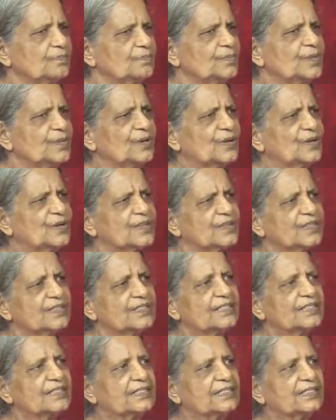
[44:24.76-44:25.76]
Because
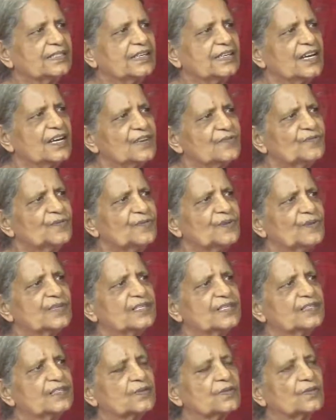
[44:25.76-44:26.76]

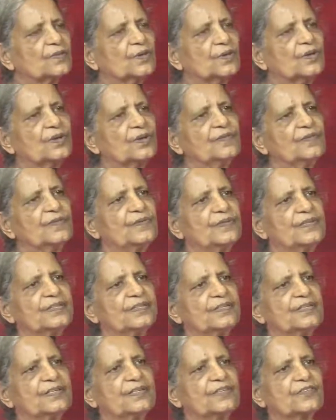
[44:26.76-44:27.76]
gratefulness always
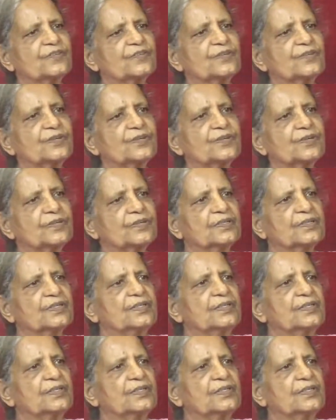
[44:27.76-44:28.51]
it's not